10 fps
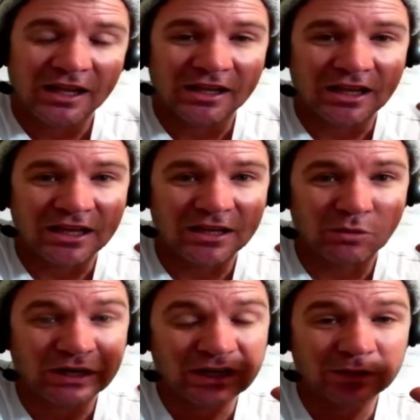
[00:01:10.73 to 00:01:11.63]

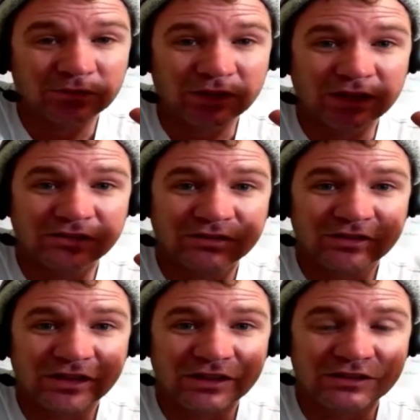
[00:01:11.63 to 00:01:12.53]
when it comes to lists,
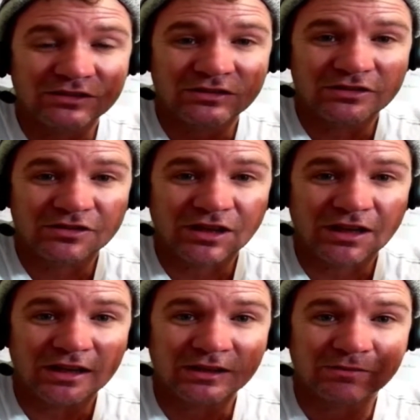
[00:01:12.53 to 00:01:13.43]
it's
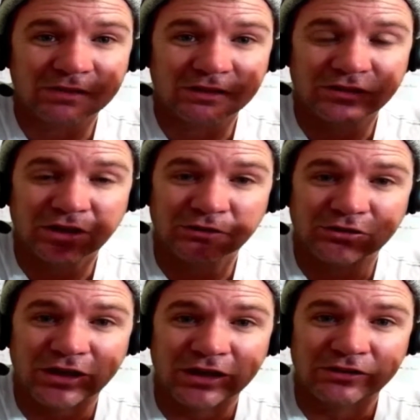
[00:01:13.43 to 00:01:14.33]
there's an old
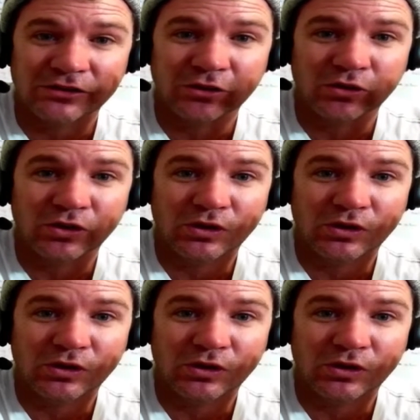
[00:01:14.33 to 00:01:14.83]
saying: it's not